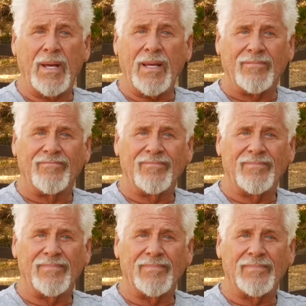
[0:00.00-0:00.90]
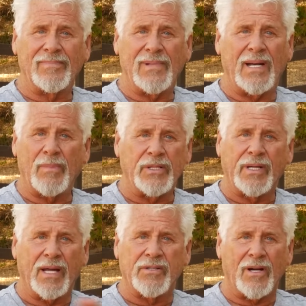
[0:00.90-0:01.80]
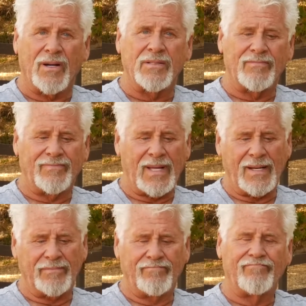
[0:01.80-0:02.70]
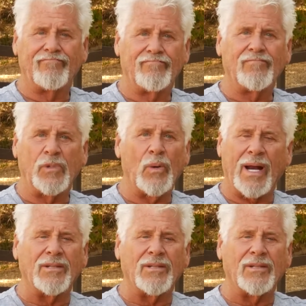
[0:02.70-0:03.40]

me. And a bunch of guest stars. And no one